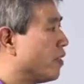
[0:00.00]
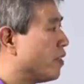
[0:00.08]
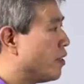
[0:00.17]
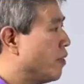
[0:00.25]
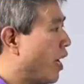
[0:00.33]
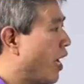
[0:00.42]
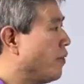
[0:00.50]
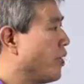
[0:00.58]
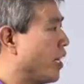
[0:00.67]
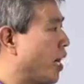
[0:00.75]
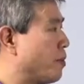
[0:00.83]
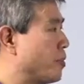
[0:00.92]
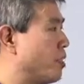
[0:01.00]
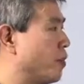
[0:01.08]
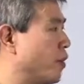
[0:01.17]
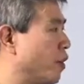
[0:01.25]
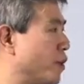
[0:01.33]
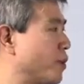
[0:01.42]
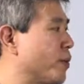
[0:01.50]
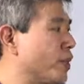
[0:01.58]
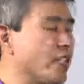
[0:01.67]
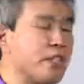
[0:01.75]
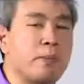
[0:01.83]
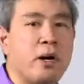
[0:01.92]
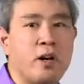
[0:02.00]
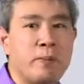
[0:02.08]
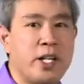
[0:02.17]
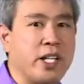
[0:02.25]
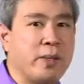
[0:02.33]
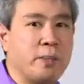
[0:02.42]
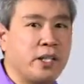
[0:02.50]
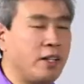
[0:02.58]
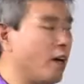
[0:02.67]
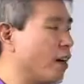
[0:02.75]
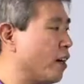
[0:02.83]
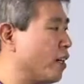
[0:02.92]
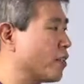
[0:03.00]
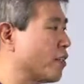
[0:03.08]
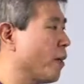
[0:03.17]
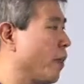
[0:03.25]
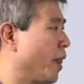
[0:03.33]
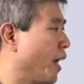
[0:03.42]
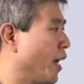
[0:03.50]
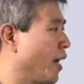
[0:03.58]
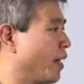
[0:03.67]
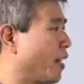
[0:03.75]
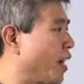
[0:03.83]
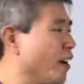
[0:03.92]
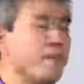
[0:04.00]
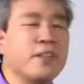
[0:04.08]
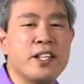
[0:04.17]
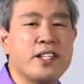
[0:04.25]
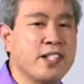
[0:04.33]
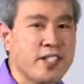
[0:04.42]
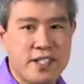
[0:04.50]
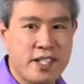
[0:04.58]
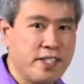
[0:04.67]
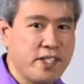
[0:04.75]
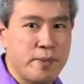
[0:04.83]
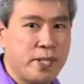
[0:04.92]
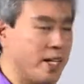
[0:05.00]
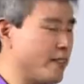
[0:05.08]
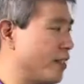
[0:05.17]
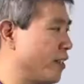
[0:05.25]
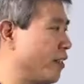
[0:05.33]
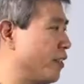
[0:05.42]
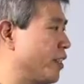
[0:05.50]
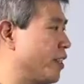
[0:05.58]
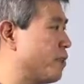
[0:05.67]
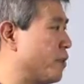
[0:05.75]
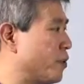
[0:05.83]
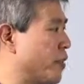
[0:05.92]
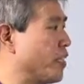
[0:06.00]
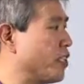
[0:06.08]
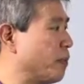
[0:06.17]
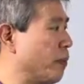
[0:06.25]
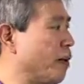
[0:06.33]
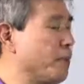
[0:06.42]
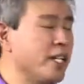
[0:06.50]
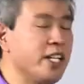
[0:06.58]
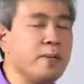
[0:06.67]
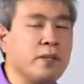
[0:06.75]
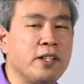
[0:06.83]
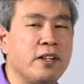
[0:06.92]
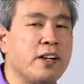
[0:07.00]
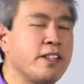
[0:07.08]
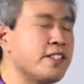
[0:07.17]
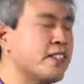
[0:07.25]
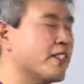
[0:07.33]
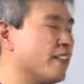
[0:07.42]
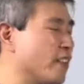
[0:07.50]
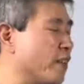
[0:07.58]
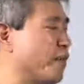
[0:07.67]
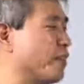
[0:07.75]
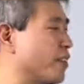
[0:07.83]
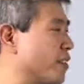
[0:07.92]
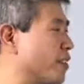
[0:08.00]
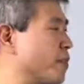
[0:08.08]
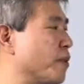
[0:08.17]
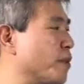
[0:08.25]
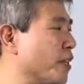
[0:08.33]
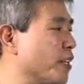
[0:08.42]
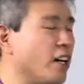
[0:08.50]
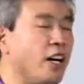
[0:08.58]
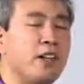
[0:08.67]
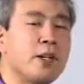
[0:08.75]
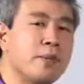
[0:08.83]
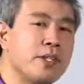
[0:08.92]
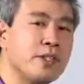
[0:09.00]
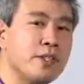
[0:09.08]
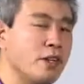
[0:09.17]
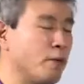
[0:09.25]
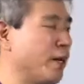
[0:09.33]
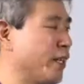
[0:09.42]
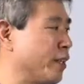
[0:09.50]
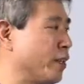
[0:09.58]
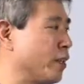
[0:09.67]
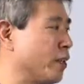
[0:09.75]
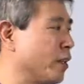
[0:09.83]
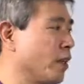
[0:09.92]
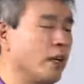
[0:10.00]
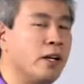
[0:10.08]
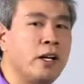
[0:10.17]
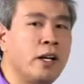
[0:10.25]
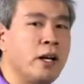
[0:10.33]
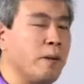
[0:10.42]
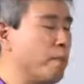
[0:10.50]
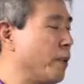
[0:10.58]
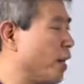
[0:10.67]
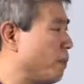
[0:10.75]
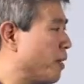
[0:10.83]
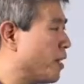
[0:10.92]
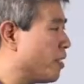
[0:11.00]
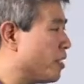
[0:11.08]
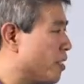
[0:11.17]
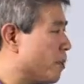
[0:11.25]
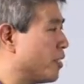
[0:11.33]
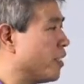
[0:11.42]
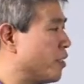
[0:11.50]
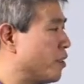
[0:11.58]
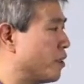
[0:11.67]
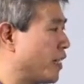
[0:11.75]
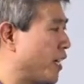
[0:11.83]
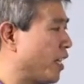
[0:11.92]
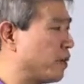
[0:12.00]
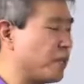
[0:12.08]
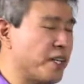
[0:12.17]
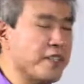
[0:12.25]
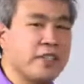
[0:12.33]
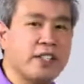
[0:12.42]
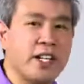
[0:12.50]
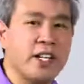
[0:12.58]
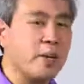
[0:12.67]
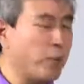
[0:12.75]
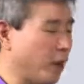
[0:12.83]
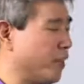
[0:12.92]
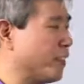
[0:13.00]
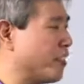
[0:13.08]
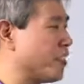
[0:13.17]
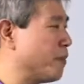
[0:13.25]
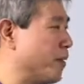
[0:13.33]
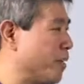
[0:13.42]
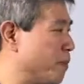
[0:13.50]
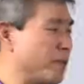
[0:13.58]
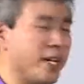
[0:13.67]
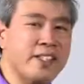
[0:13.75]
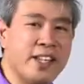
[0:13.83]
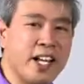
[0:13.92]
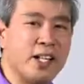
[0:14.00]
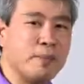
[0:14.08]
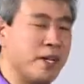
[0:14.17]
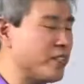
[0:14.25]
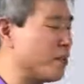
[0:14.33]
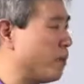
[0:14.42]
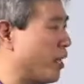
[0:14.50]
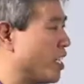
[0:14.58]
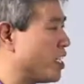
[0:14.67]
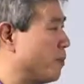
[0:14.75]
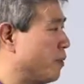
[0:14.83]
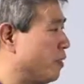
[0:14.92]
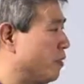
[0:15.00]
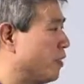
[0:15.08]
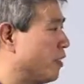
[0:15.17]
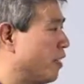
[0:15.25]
You have the option of going between small, medium, and large. And I have done extensive testing on this. Between small, medium, and large, the differences between all of them is so minute. But because I'm going to do a calibration and I want this to be the best calibration possible,